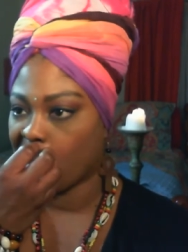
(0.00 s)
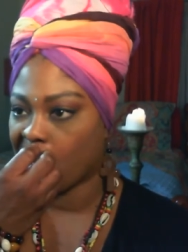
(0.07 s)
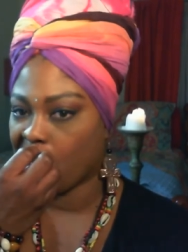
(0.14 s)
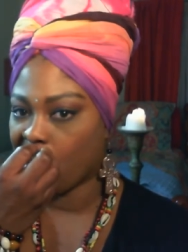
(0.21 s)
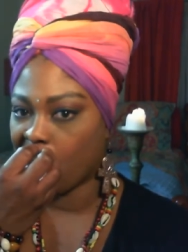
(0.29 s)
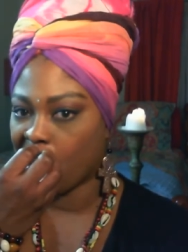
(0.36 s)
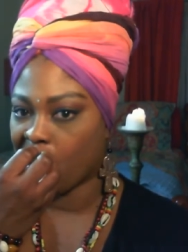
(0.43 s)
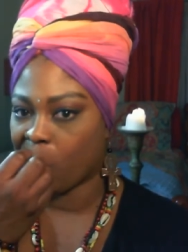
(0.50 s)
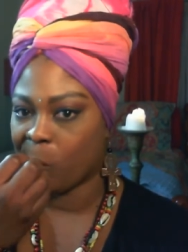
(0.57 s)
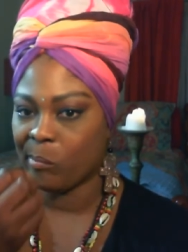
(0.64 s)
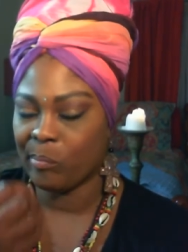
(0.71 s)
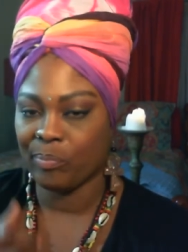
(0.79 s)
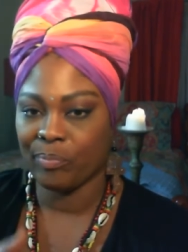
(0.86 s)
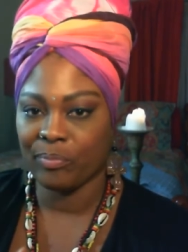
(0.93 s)

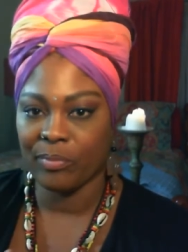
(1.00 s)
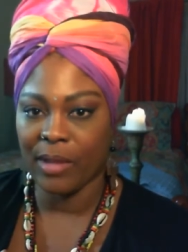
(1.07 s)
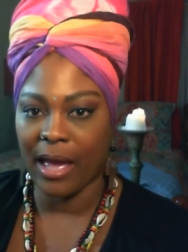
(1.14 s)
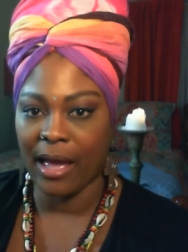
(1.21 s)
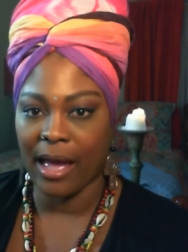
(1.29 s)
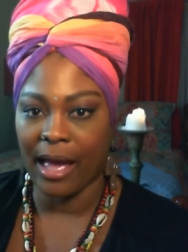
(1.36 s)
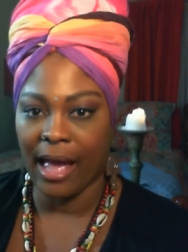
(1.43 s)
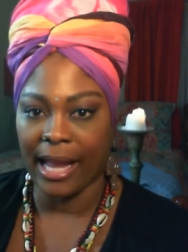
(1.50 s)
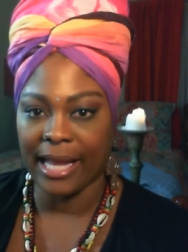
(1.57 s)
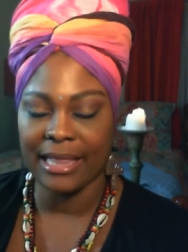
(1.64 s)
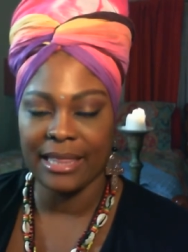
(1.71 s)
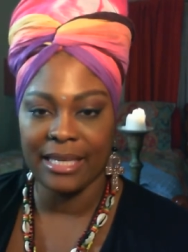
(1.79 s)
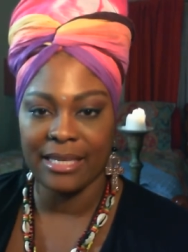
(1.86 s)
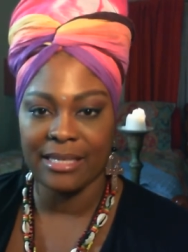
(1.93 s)
um, I
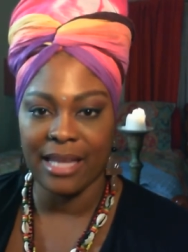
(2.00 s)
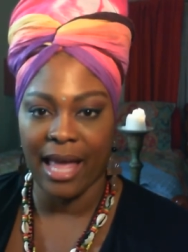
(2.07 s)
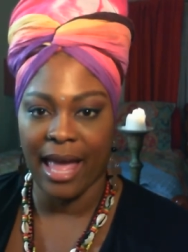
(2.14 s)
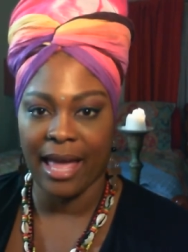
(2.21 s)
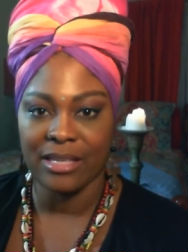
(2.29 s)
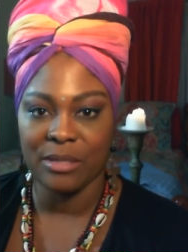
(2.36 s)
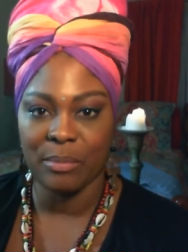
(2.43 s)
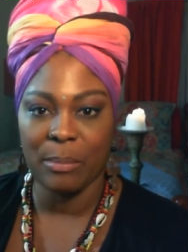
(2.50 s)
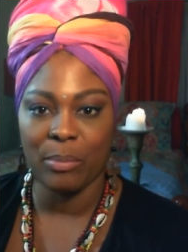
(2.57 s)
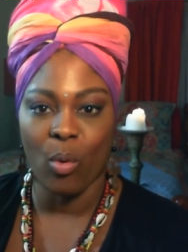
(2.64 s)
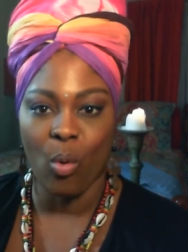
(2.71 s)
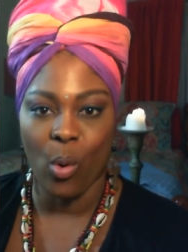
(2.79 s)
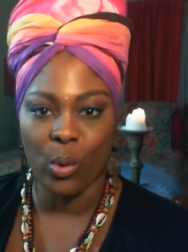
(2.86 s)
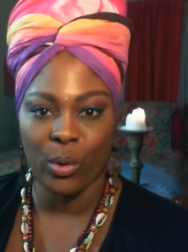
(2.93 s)
get these as
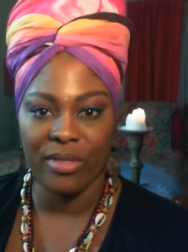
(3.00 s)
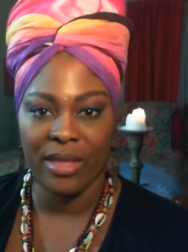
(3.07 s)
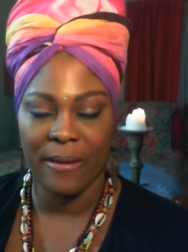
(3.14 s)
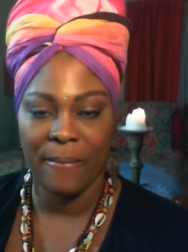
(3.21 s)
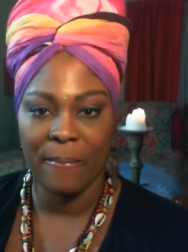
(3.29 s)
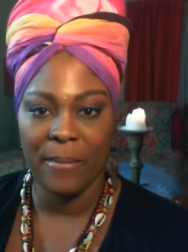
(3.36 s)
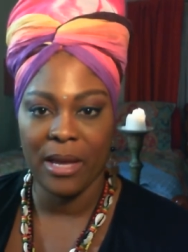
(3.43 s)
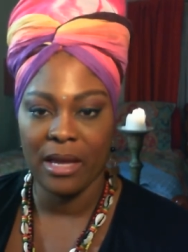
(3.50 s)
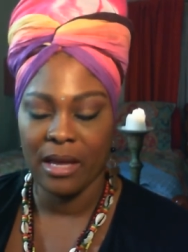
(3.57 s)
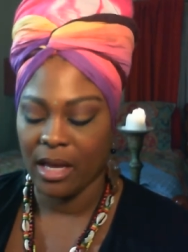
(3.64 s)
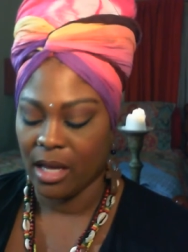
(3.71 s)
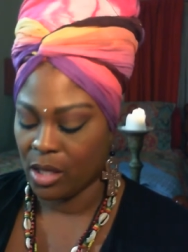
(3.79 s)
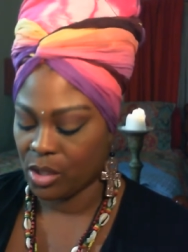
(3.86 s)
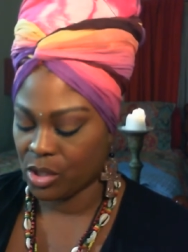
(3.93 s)
people order them.
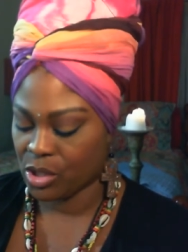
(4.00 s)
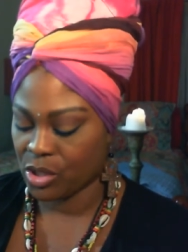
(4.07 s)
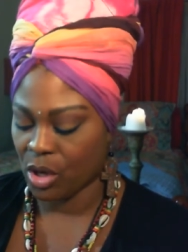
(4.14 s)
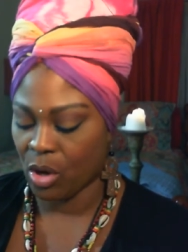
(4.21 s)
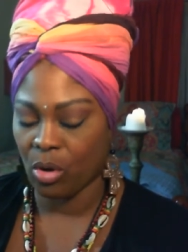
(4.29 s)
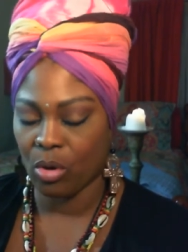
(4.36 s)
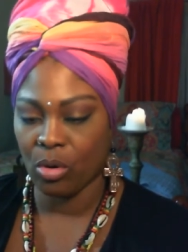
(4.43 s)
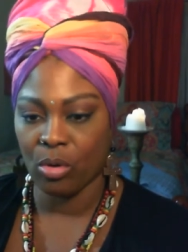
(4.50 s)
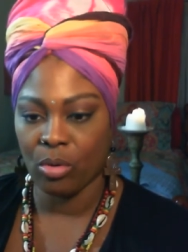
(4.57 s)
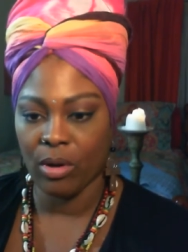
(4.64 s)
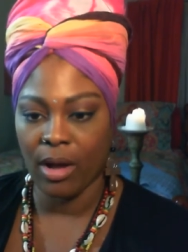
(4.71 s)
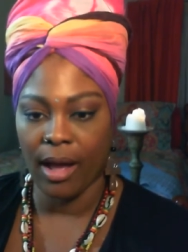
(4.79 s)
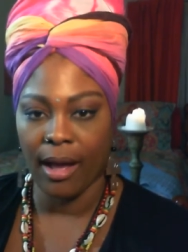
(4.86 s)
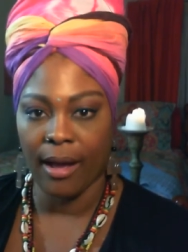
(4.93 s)

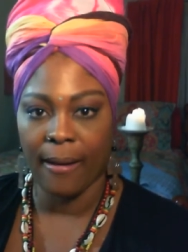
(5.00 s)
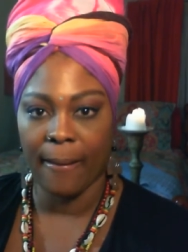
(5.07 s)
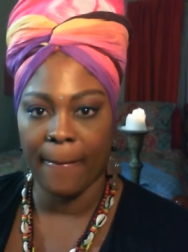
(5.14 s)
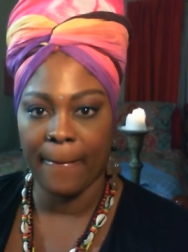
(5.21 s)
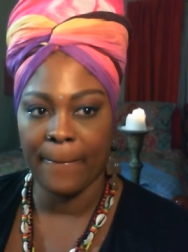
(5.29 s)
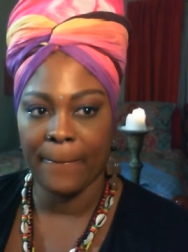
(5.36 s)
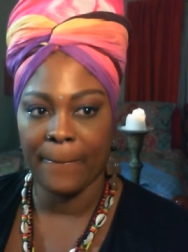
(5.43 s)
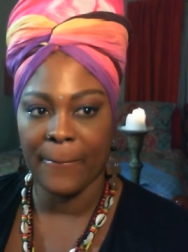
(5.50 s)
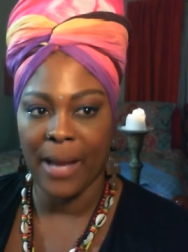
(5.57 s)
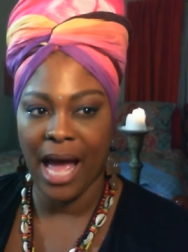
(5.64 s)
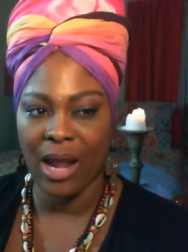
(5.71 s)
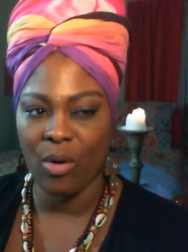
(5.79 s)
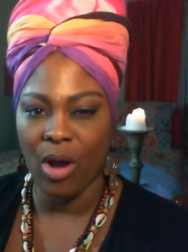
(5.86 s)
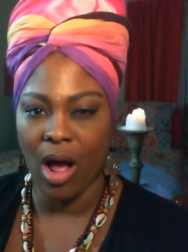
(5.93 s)
So um,
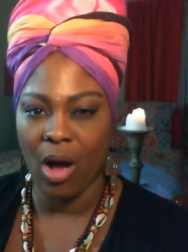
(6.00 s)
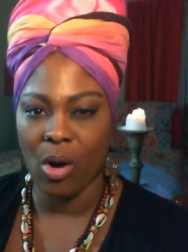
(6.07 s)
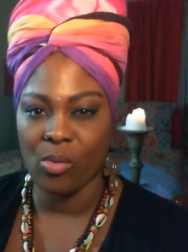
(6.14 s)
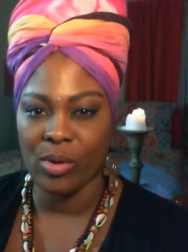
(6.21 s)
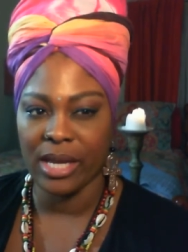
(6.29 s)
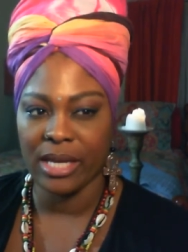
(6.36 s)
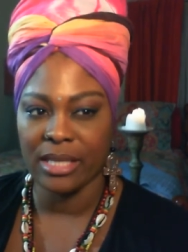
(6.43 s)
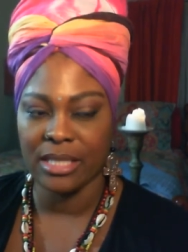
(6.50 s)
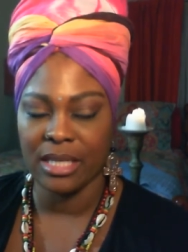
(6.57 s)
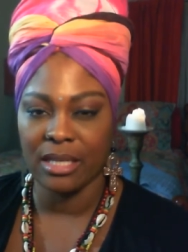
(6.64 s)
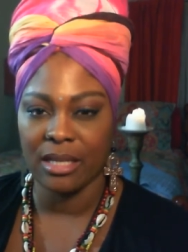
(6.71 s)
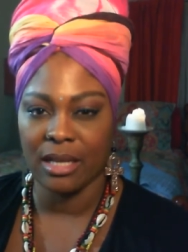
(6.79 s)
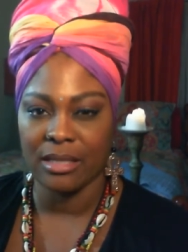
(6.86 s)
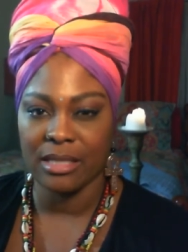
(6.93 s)
I don't always.
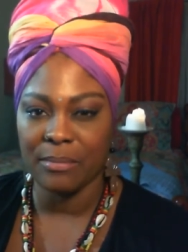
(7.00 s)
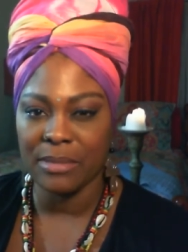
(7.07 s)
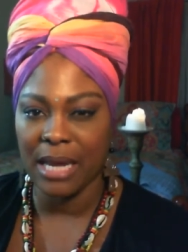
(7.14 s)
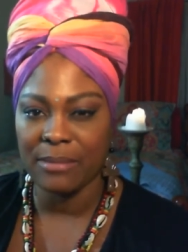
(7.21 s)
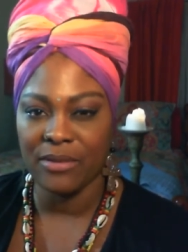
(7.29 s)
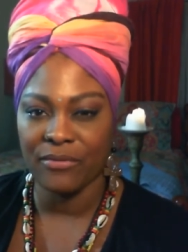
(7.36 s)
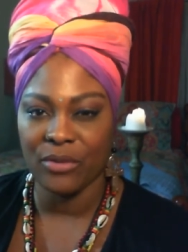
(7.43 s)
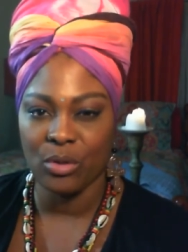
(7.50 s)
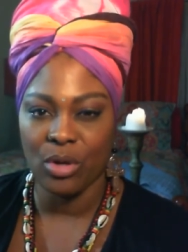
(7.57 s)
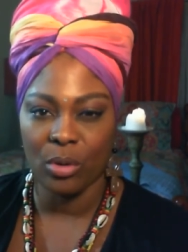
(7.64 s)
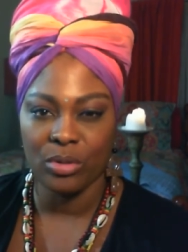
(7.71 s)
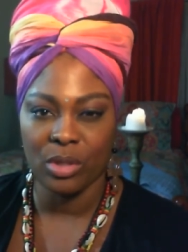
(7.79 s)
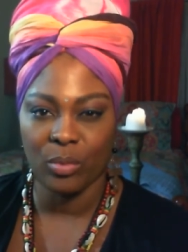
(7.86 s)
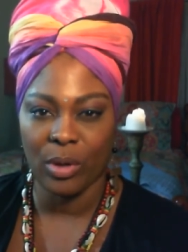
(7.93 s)
Sometimes if you
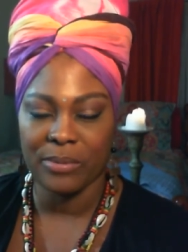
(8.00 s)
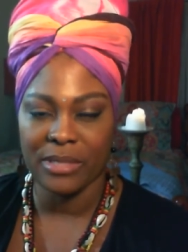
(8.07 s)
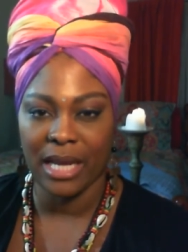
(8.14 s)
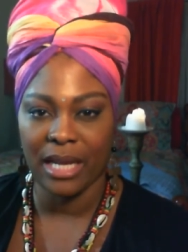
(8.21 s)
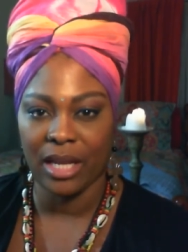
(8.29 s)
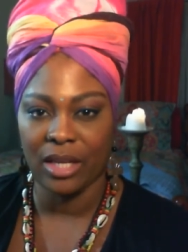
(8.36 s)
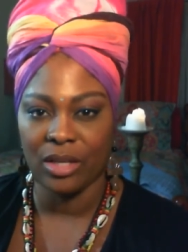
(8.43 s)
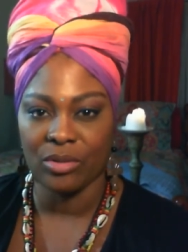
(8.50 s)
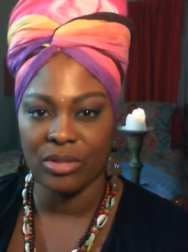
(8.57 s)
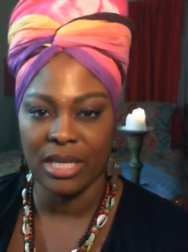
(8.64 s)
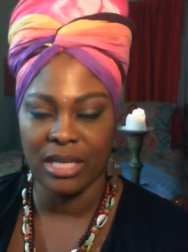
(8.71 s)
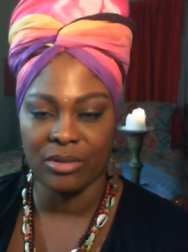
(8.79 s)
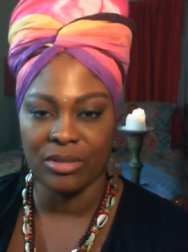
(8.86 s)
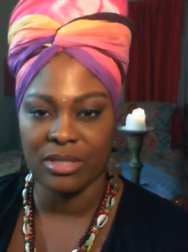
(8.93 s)
go to the website and you will
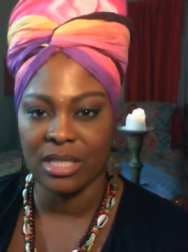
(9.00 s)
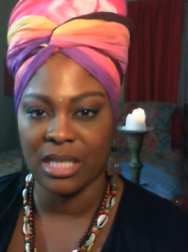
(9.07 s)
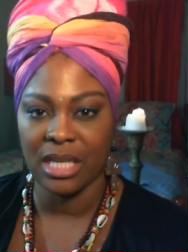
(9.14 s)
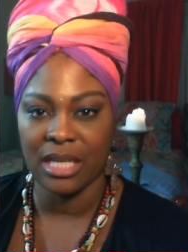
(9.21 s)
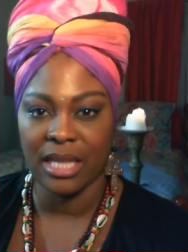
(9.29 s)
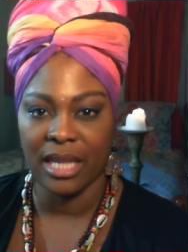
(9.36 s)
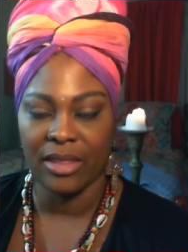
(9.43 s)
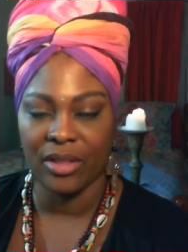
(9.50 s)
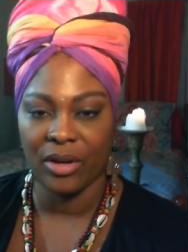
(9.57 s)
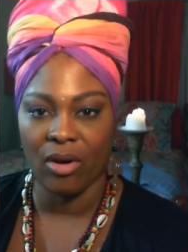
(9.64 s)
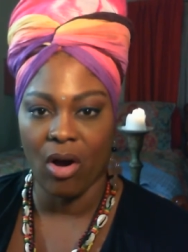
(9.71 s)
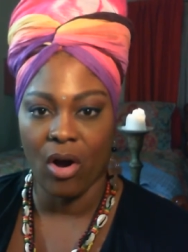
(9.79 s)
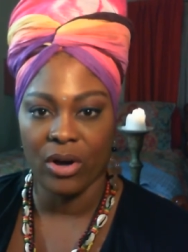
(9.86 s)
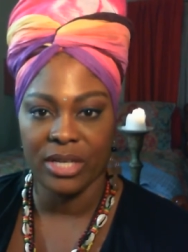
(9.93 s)
it'll see that
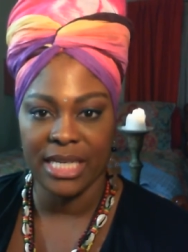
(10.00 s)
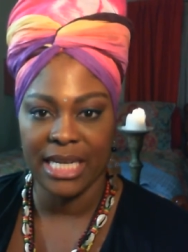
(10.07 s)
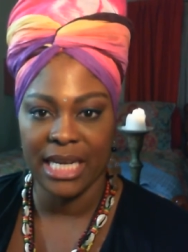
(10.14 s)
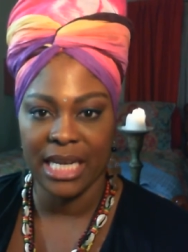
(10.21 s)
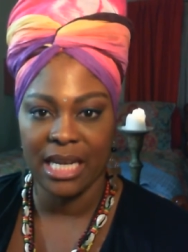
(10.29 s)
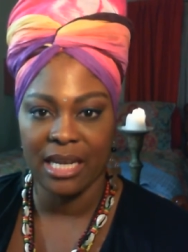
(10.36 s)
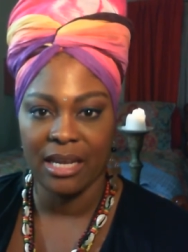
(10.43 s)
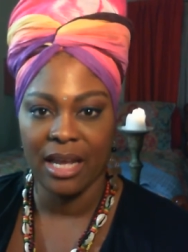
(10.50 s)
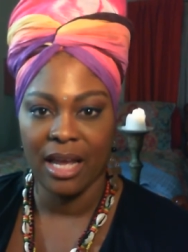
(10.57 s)
there aren't any